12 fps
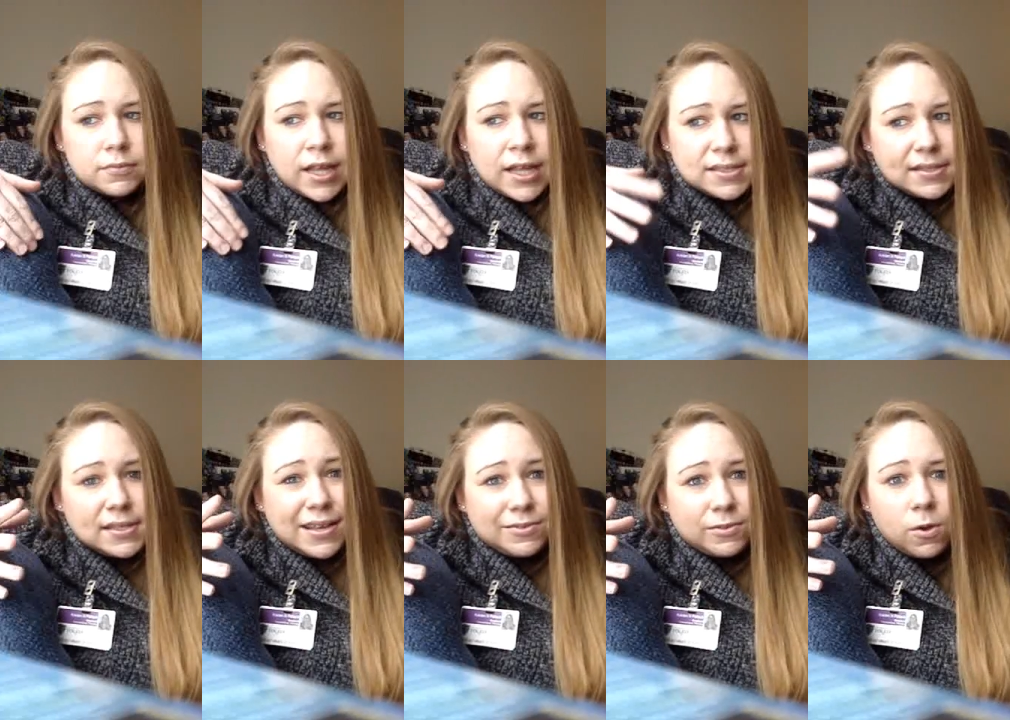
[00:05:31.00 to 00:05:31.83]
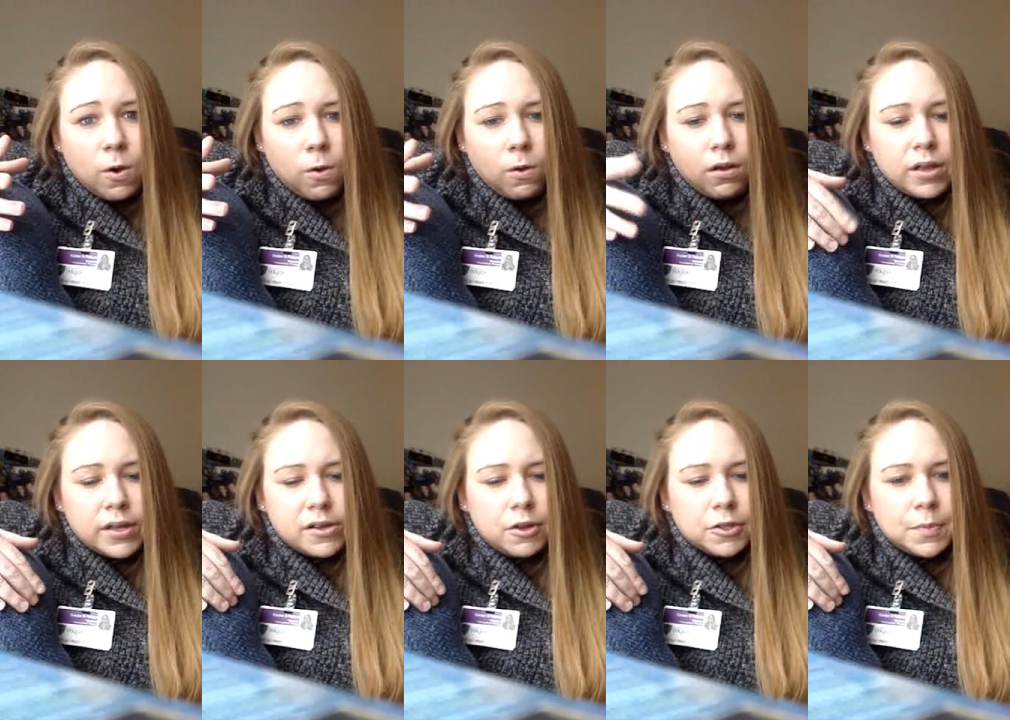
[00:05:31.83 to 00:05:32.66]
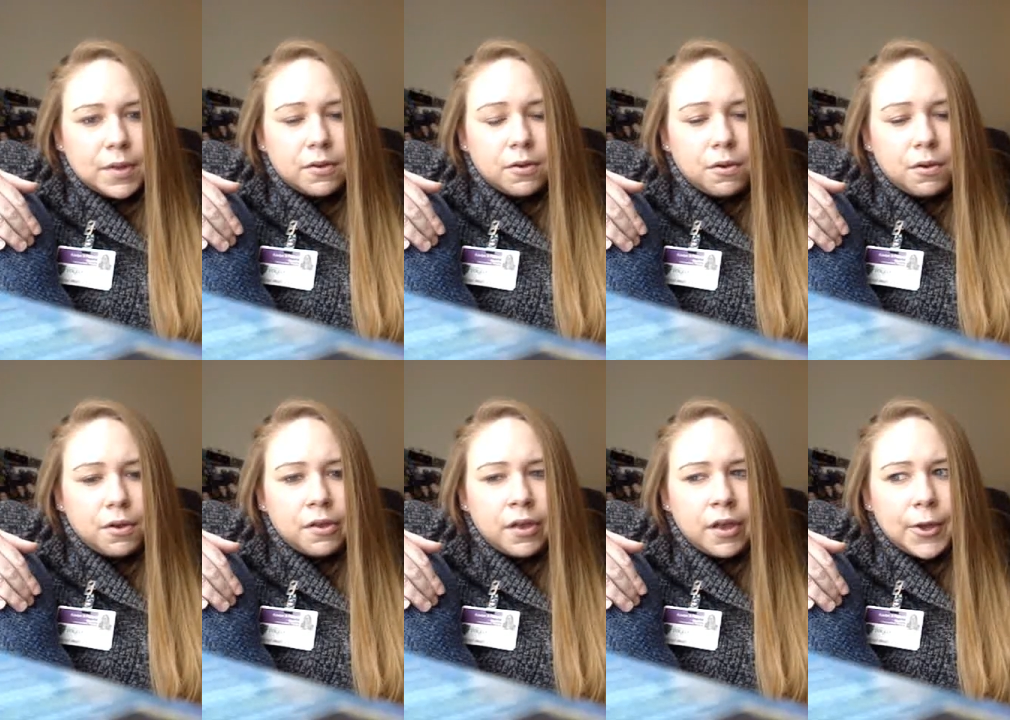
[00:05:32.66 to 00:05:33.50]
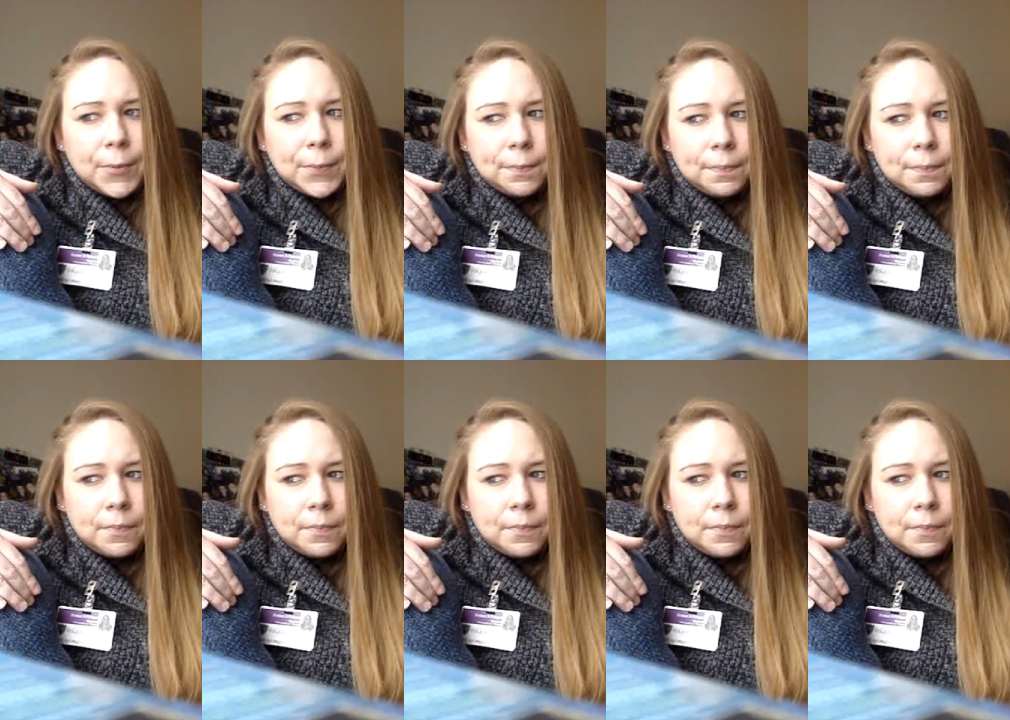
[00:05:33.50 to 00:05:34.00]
That's his goal, his ultimate goal.